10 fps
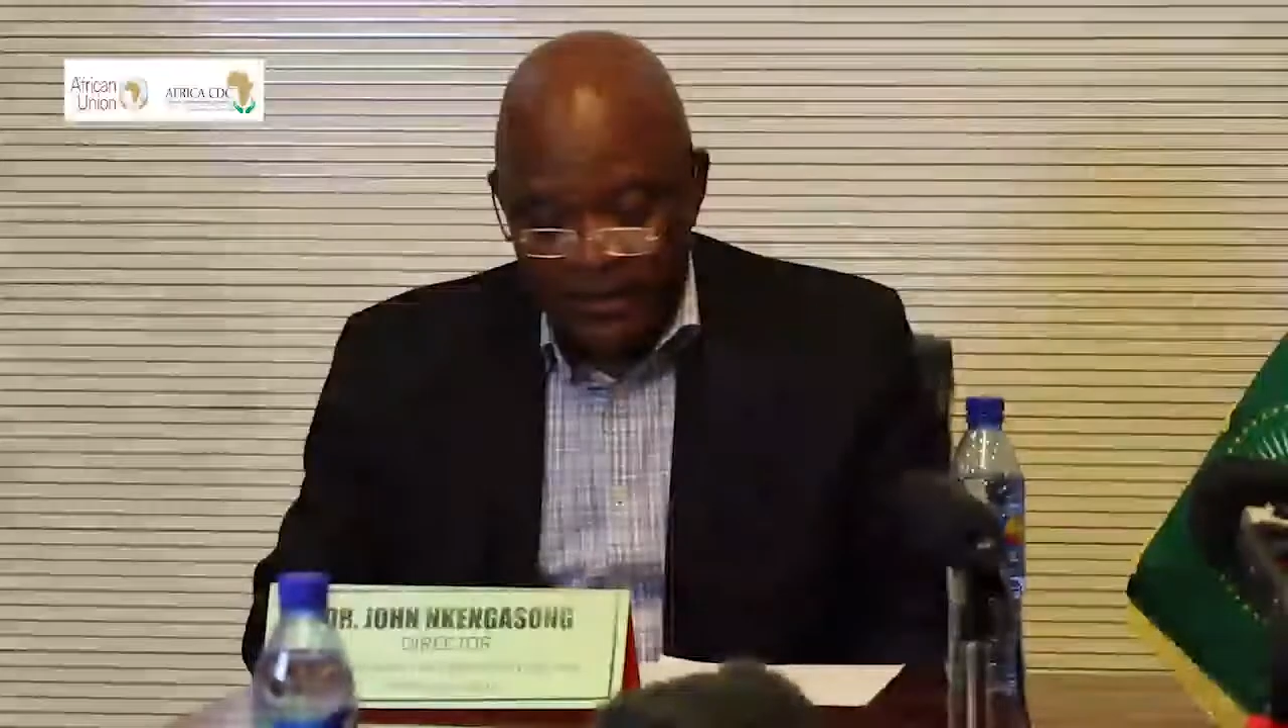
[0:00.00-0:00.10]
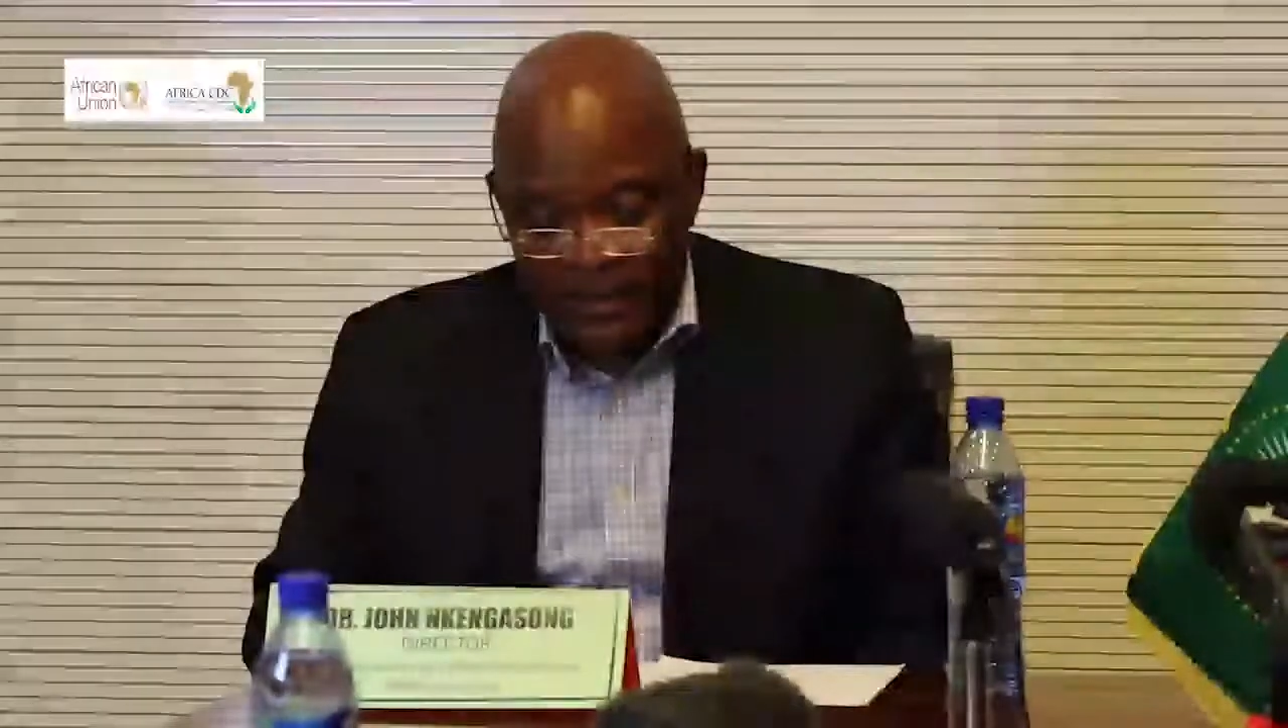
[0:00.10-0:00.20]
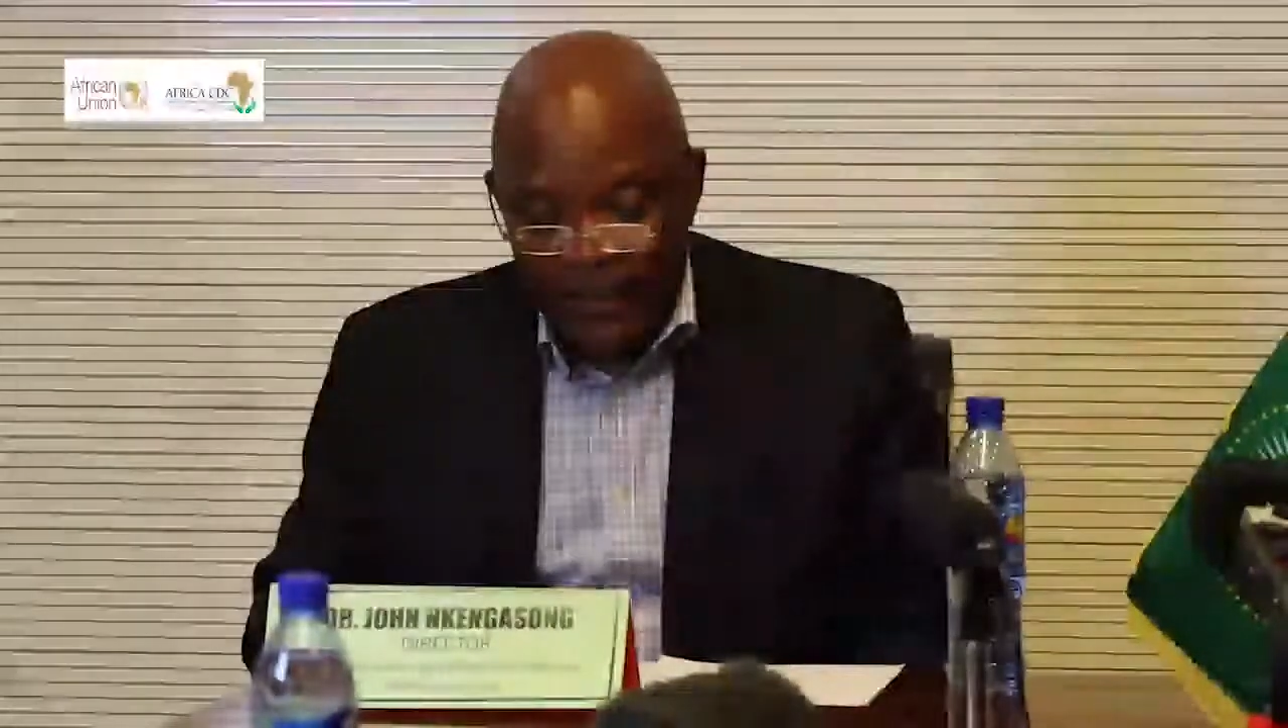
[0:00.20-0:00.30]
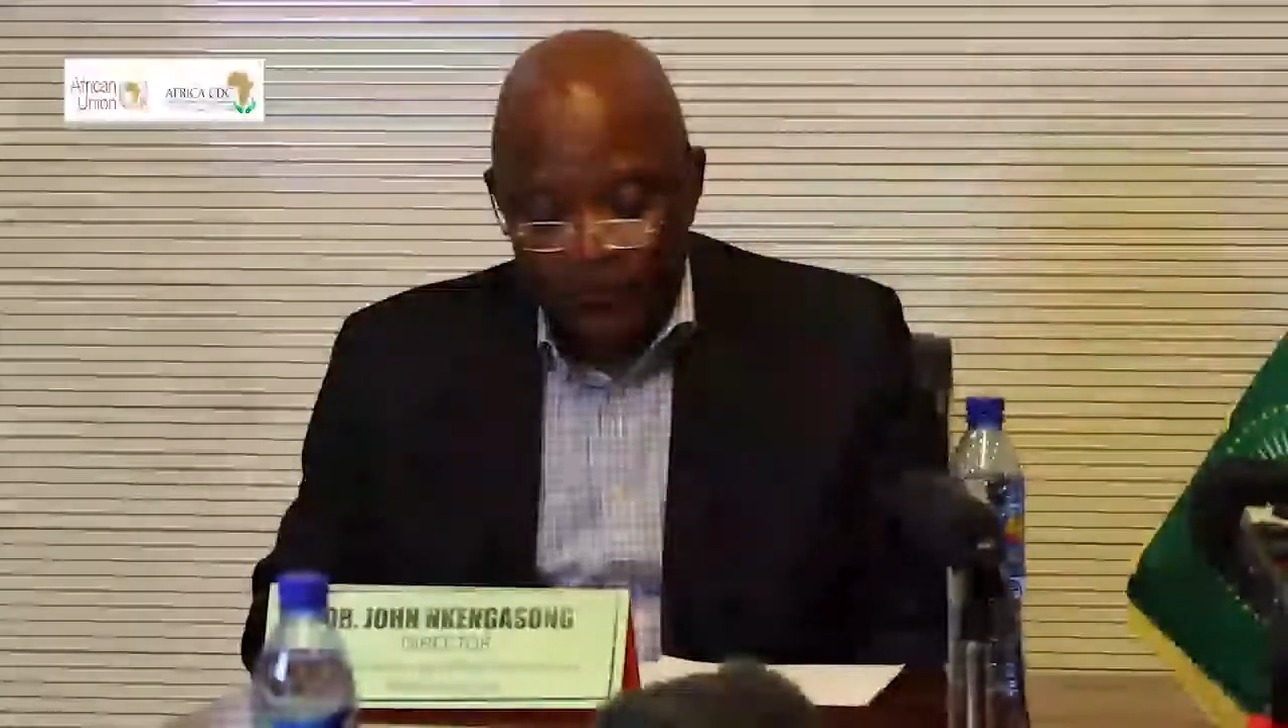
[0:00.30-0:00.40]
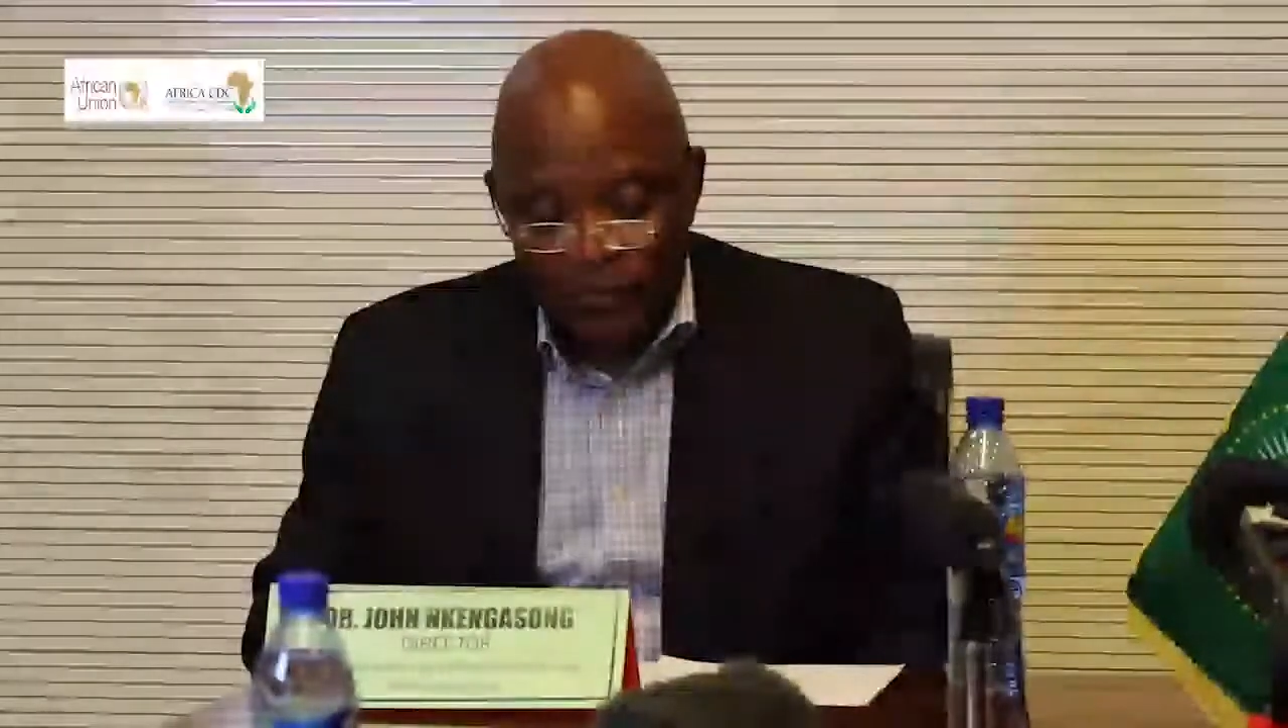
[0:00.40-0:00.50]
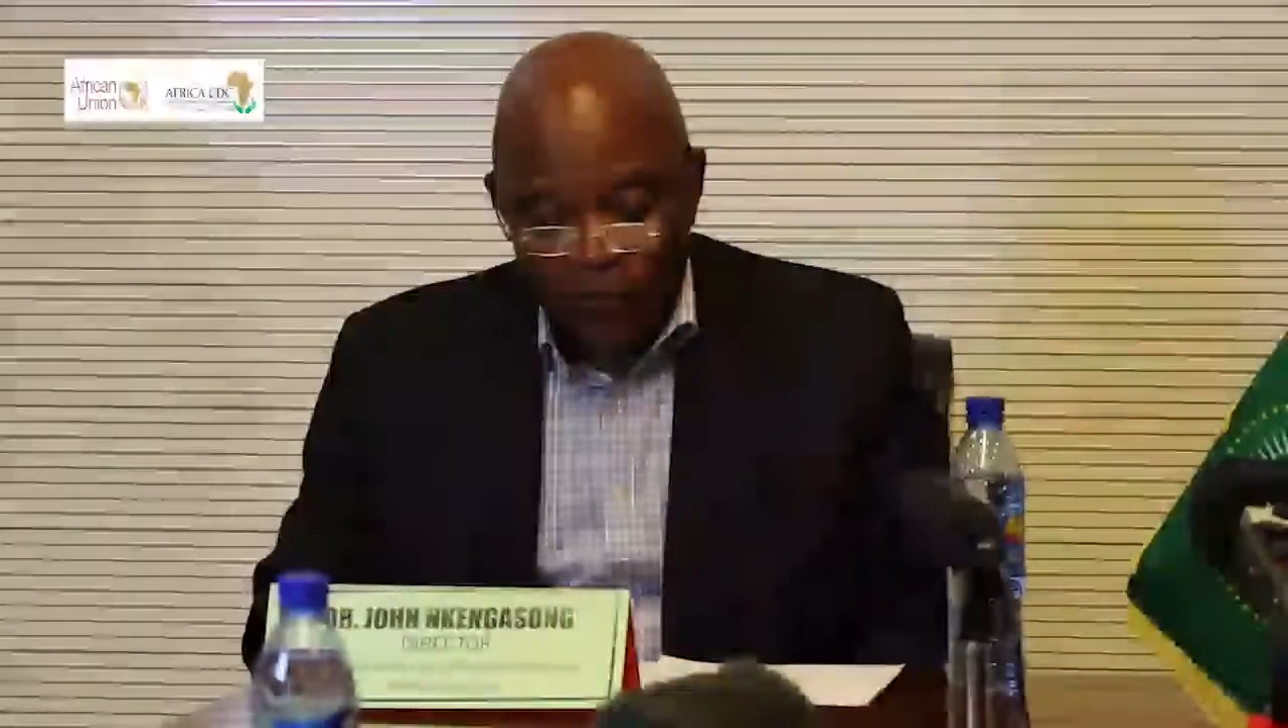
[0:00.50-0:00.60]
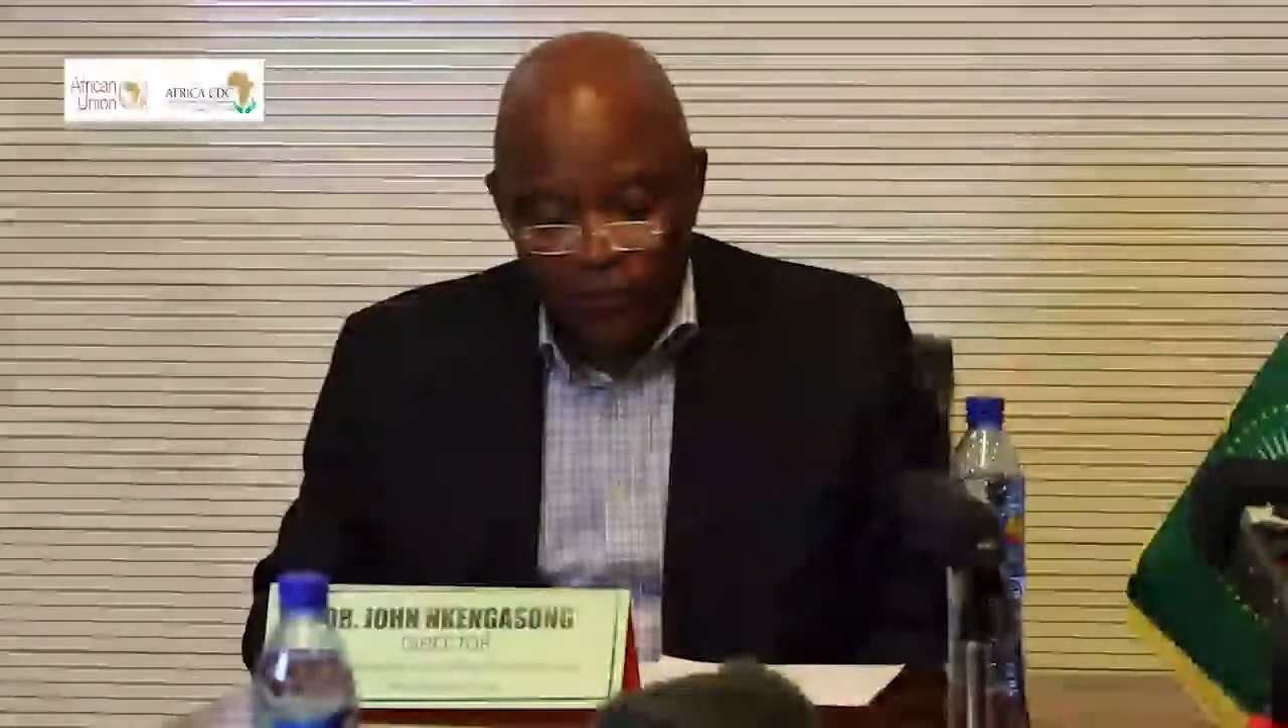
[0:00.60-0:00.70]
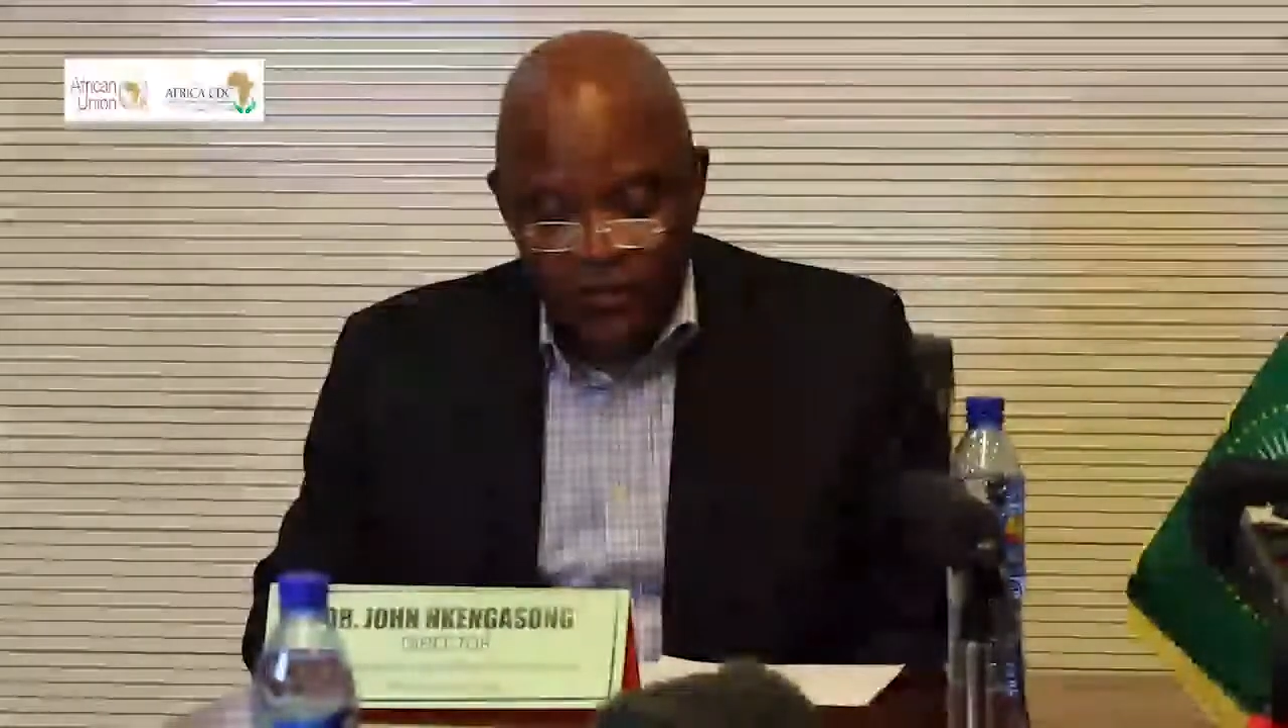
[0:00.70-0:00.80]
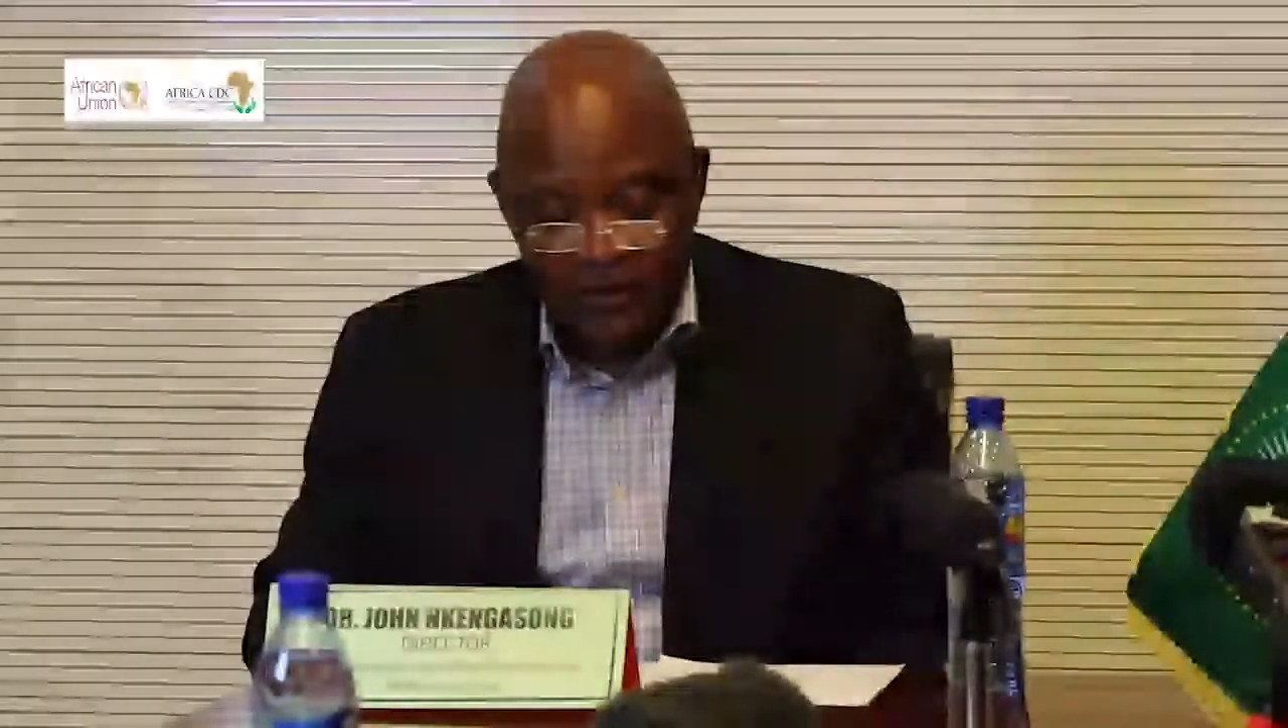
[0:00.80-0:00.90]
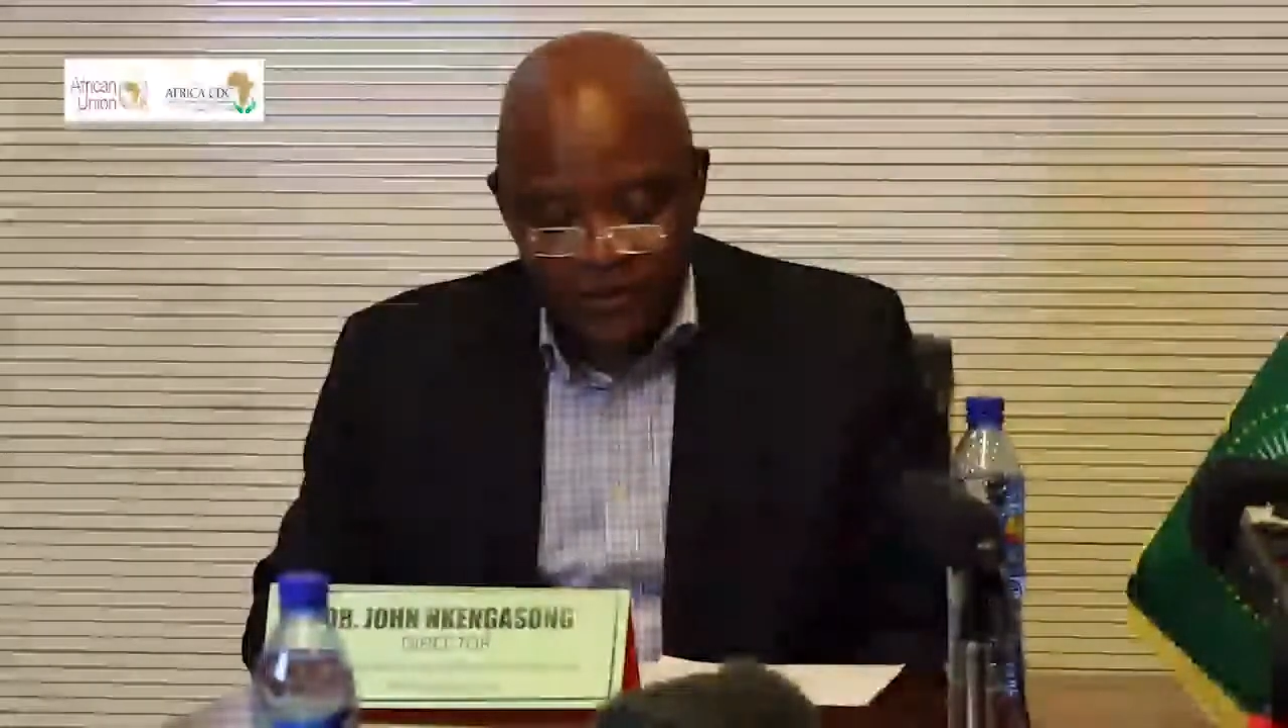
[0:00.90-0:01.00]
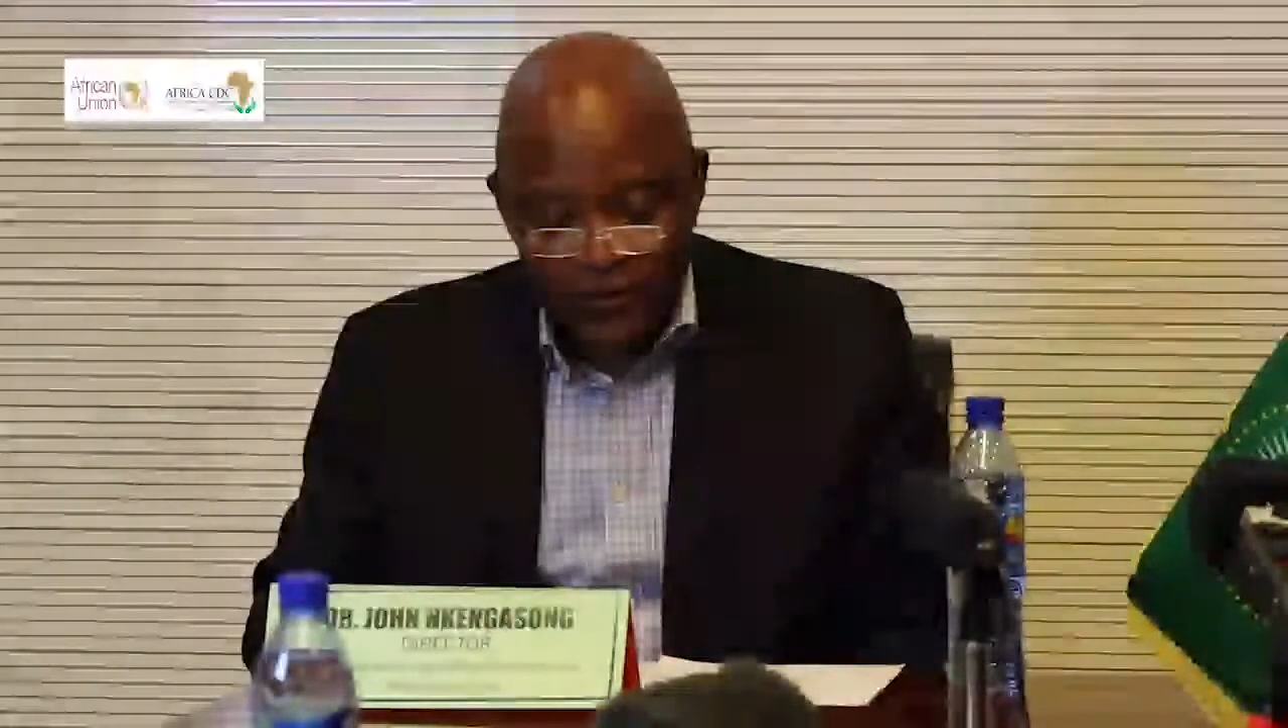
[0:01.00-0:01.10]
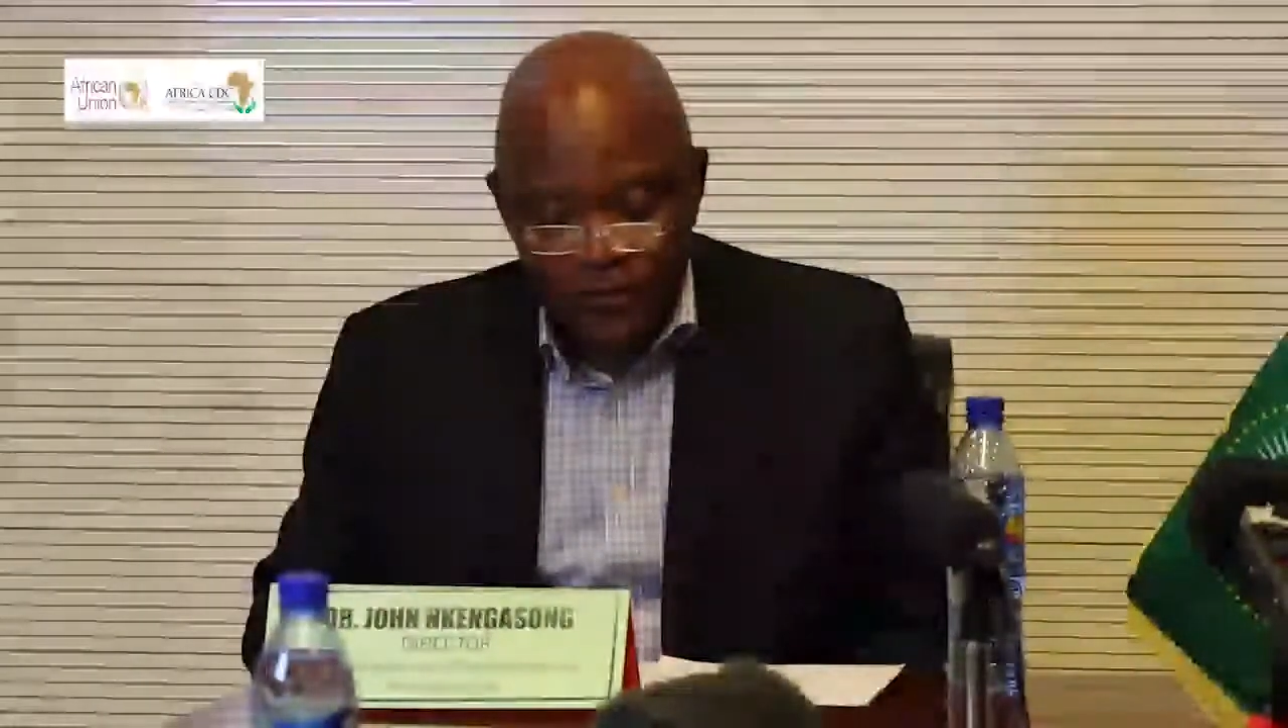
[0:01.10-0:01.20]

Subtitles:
and we will continue